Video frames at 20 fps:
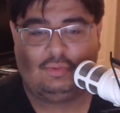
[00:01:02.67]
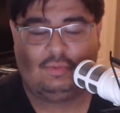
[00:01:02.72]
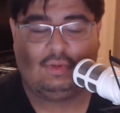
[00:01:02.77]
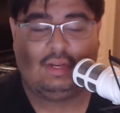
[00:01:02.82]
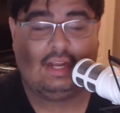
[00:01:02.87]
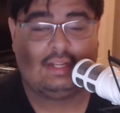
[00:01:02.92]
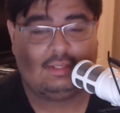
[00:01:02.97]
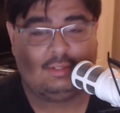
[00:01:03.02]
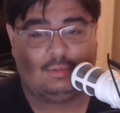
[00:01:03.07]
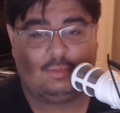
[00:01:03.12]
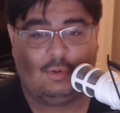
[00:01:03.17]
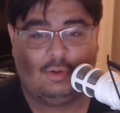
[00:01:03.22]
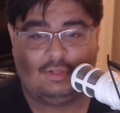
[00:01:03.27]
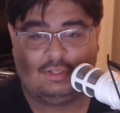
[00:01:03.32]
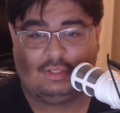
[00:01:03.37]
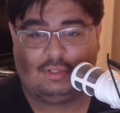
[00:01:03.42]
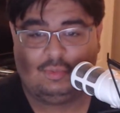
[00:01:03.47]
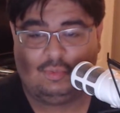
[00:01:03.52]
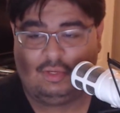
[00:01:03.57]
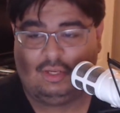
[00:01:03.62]
We got some spoilers
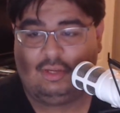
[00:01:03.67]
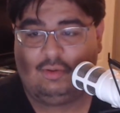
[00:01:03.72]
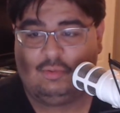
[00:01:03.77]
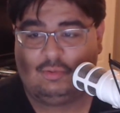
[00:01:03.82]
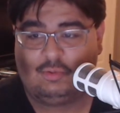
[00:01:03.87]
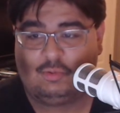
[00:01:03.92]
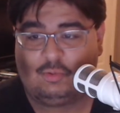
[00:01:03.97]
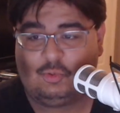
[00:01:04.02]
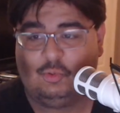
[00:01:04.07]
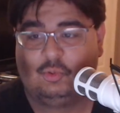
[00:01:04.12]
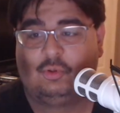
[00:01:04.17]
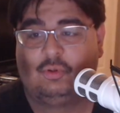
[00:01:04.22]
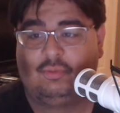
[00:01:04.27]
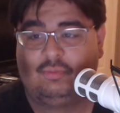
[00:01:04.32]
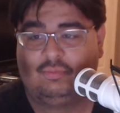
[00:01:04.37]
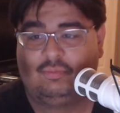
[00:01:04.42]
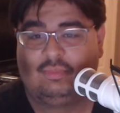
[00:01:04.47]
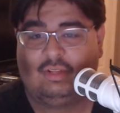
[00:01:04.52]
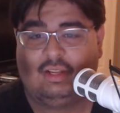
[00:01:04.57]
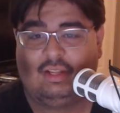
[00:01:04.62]
this week, which was cool.
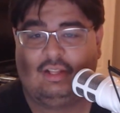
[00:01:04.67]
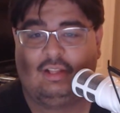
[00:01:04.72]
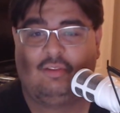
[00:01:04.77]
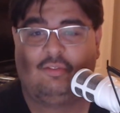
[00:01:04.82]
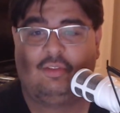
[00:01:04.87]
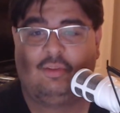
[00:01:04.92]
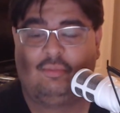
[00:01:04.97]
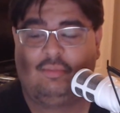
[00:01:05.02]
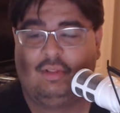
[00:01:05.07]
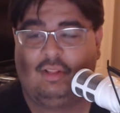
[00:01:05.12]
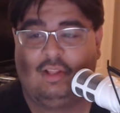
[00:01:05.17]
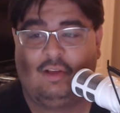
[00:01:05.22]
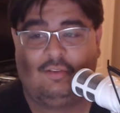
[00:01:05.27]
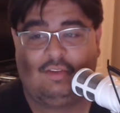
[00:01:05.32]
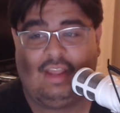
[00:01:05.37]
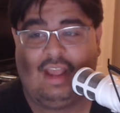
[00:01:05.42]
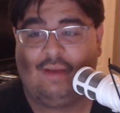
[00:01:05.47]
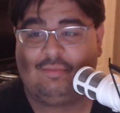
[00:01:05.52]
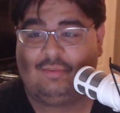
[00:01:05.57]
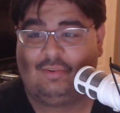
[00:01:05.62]
I love them. I love
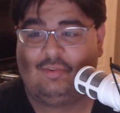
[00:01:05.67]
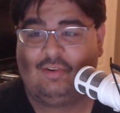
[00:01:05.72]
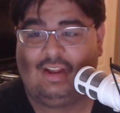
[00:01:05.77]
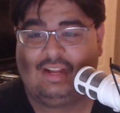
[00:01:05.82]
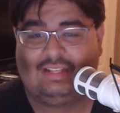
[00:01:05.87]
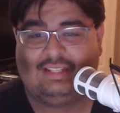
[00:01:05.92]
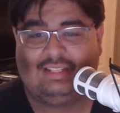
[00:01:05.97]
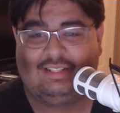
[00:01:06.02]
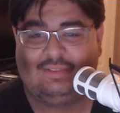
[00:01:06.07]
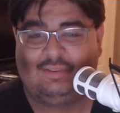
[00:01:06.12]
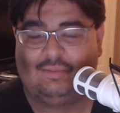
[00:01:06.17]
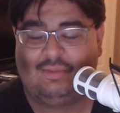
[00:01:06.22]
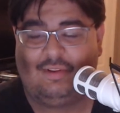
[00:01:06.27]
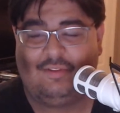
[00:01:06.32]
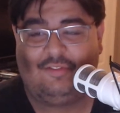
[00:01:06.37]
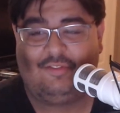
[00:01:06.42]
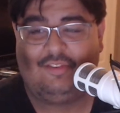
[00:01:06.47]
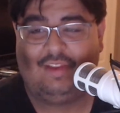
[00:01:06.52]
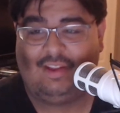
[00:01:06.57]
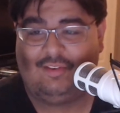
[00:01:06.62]
Captain Rex. He's one of my
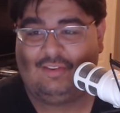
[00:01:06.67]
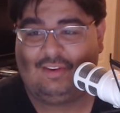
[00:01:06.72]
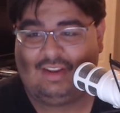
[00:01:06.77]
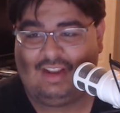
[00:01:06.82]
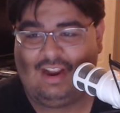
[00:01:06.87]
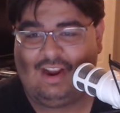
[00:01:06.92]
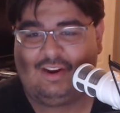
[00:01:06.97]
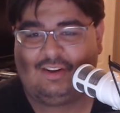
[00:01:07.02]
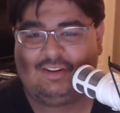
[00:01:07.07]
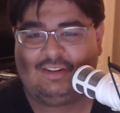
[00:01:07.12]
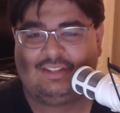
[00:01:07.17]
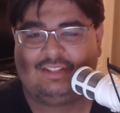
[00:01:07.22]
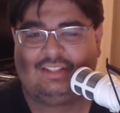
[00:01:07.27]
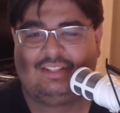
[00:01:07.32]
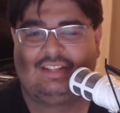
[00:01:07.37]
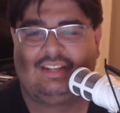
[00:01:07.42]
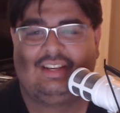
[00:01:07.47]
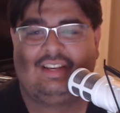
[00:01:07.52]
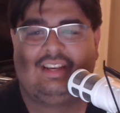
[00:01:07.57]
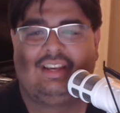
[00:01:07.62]
favorite characters.
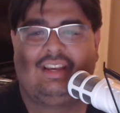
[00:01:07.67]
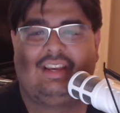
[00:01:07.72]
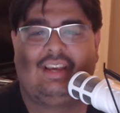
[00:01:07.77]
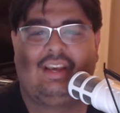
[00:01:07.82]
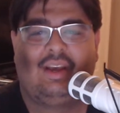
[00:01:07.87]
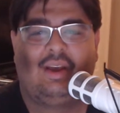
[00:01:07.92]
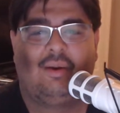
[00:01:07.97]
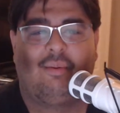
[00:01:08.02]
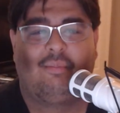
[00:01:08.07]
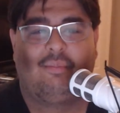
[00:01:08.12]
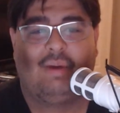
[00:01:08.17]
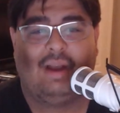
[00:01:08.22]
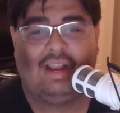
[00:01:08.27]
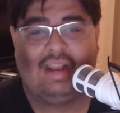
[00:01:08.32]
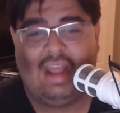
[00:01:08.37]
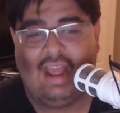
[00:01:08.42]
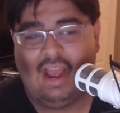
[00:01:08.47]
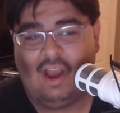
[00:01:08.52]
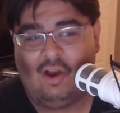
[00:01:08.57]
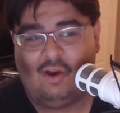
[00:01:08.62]
By
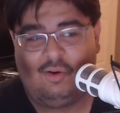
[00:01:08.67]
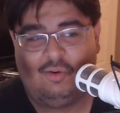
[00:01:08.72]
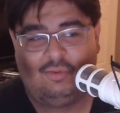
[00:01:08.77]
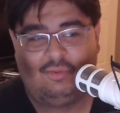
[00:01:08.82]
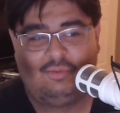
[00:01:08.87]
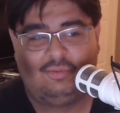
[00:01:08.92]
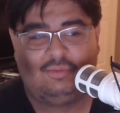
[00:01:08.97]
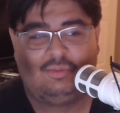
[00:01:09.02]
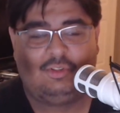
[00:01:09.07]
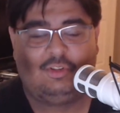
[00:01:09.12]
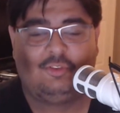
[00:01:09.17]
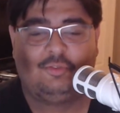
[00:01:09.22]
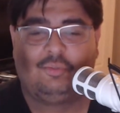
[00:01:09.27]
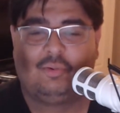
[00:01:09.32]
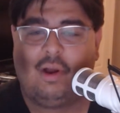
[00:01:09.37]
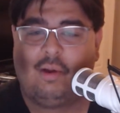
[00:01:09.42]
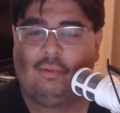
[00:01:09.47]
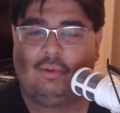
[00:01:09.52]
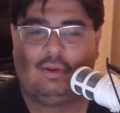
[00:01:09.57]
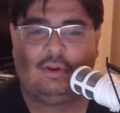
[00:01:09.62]
now, you've
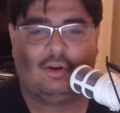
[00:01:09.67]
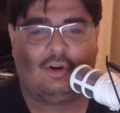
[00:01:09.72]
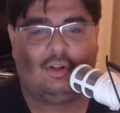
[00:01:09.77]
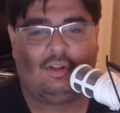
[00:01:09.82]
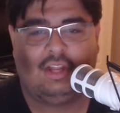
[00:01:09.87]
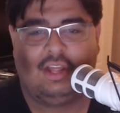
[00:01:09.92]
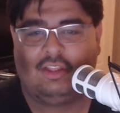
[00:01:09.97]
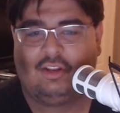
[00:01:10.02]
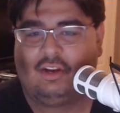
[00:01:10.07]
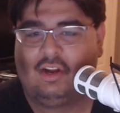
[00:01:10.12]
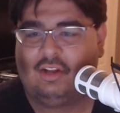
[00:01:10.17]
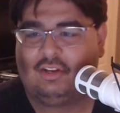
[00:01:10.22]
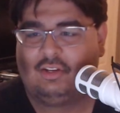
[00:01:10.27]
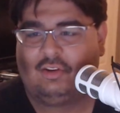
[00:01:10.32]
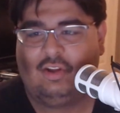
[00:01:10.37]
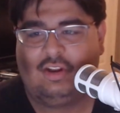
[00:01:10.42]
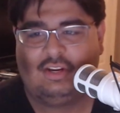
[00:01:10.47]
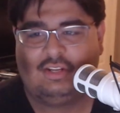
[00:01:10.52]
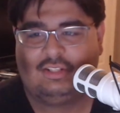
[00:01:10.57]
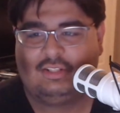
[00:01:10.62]
probably heard all the other content
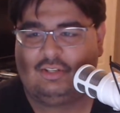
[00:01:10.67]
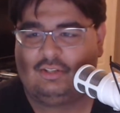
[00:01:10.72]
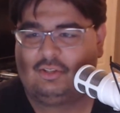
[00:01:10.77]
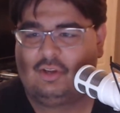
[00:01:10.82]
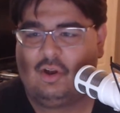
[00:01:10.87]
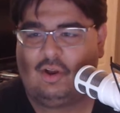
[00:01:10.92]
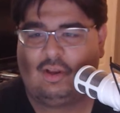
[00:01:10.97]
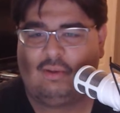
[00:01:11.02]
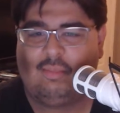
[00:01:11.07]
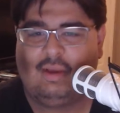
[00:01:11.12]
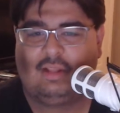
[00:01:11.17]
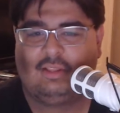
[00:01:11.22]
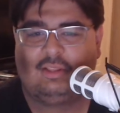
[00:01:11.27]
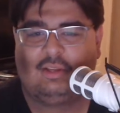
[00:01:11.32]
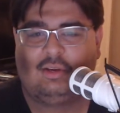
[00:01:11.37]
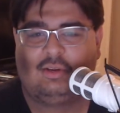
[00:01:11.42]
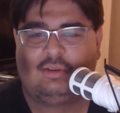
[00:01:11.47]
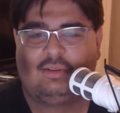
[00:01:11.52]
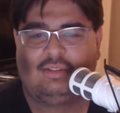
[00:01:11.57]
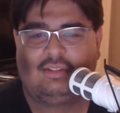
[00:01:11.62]
creators, talking about
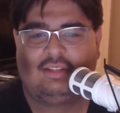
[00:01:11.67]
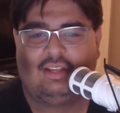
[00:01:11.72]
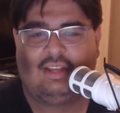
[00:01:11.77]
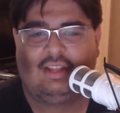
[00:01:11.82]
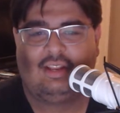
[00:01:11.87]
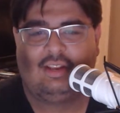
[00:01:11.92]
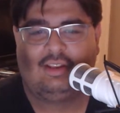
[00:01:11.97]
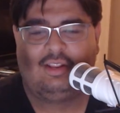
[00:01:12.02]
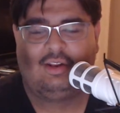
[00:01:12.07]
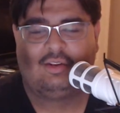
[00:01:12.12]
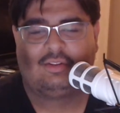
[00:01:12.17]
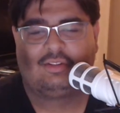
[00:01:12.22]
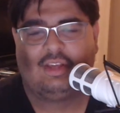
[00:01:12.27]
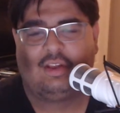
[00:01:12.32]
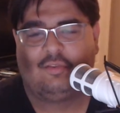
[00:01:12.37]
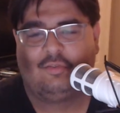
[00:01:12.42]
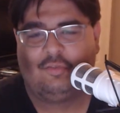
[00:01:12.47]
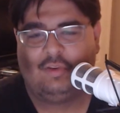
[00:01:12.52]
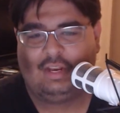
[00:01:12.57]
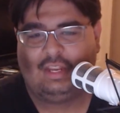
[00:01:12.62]
those, and it's kind
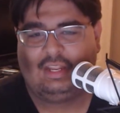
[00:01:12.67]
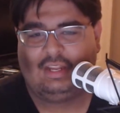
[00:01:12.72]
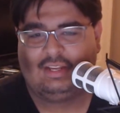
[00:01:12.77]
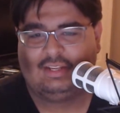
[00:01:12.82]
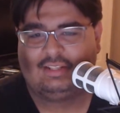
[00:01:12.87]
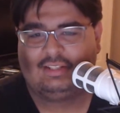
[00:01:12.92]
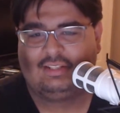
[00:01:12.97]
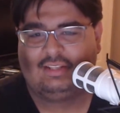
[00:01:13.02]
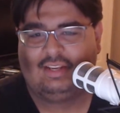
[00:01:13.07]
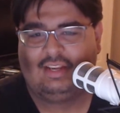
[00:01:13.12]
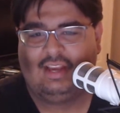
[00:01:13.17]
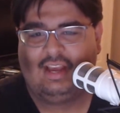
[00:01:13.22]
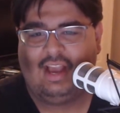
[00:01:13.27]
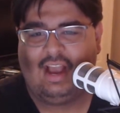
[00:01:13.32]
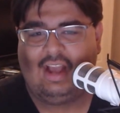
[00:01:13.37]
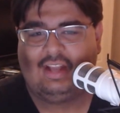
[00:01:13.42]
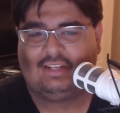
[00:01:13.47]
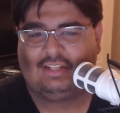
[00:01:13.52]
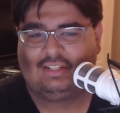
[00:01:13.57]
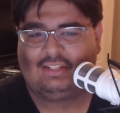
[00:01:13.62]
of funny because
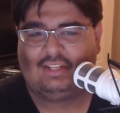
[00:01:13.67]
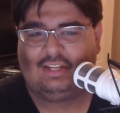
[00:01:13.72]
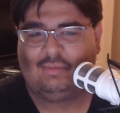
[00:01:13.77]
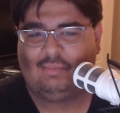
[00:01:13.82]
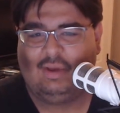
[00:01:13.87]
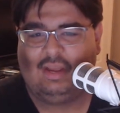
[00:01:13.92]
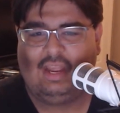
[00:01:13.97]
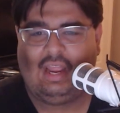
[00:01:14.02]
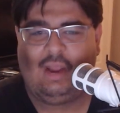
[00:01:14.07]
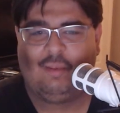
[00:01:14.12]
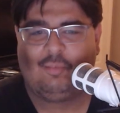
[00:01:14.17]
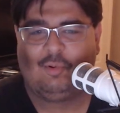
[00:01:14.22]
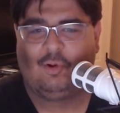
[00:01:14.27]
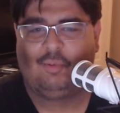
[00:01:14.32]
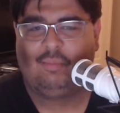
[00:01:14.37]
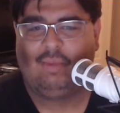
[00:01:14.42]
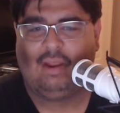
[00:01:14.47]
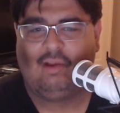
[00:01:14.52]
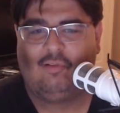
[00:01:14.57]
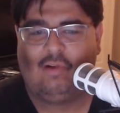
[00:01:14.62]
I just did my
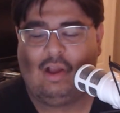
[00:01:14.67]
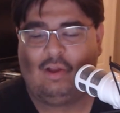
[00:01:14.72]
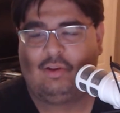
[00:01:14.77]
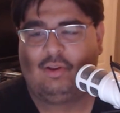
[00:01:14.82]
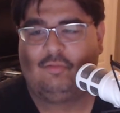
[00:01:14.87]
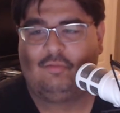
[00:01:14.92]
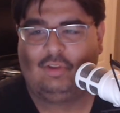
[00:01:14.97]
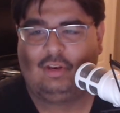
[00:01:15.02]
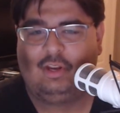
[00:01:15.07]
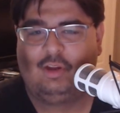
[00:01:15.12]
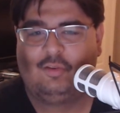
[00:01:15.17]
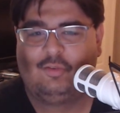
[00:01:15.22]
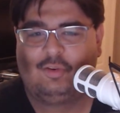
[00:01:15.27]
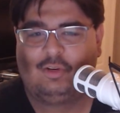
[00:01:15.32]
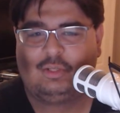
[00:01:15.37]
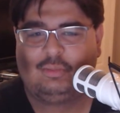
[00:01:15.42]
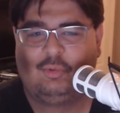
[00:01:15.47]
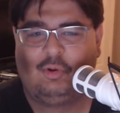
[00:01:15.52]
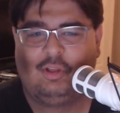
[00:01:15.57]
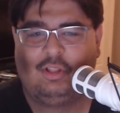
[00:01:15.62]
April-May roundup video for
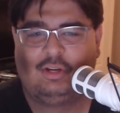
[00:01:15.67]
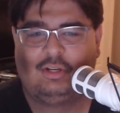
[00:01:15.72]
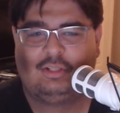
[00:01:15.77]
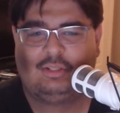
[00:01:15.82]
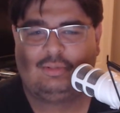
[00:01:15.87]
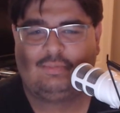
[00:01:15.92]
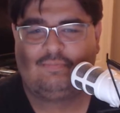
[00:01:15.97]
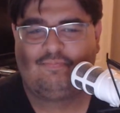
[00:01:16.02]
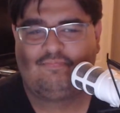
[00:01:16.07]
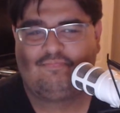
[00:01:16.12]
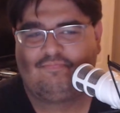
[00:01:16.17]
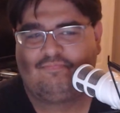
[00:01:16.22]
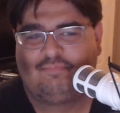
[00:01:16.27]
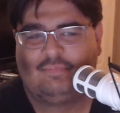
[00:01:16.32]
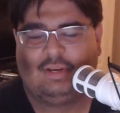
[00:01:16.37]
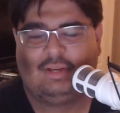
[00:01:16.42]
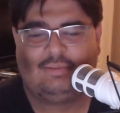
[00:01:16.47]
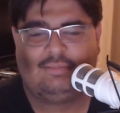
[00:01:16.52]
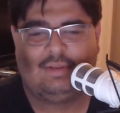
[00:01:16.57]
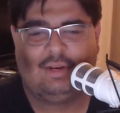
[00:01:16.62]
spoilers,
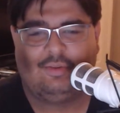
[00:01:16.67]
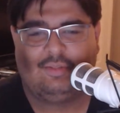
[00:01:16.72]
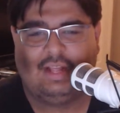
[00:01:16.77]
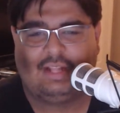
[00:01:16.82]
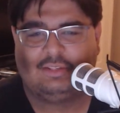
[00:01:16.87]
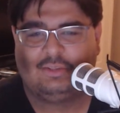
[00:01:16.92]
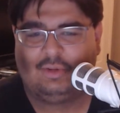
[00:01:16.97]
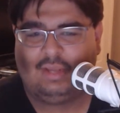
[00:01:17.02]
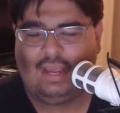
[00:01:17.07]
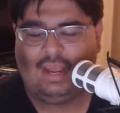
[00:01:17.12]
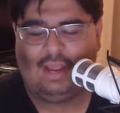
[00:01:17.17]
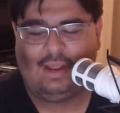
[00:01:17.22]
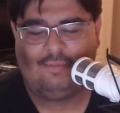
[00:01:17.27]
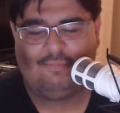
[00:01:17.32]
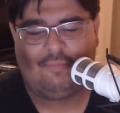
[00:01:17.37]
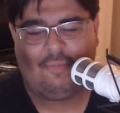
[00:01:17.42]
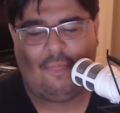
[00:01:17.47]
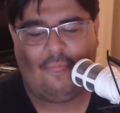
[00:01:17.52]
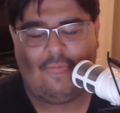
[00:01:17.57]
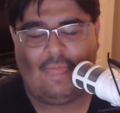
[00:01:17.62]
but that's okay.
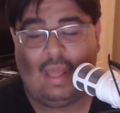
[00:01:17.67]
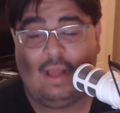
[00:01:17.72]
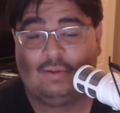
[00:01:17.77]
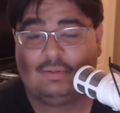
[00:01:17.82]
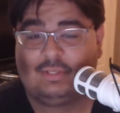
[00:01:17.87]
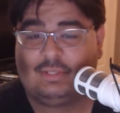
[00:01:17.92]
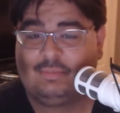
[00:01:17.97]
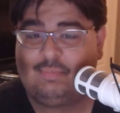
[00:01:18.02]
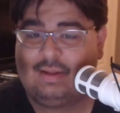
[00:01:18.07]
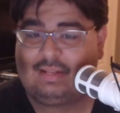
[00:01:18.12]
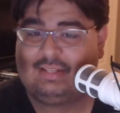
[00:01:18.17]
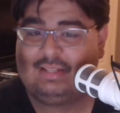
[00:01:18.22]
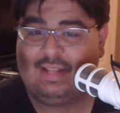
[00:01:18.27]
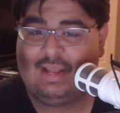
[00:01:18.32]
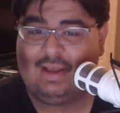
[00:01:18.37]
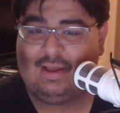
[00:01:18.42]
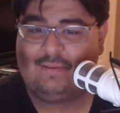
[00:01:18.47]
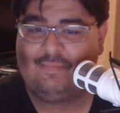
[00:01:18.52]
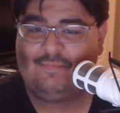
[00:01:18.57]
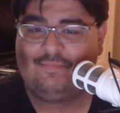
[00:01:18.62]
I was expecting
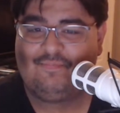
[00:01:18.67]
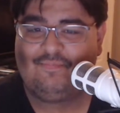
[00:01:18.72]
that.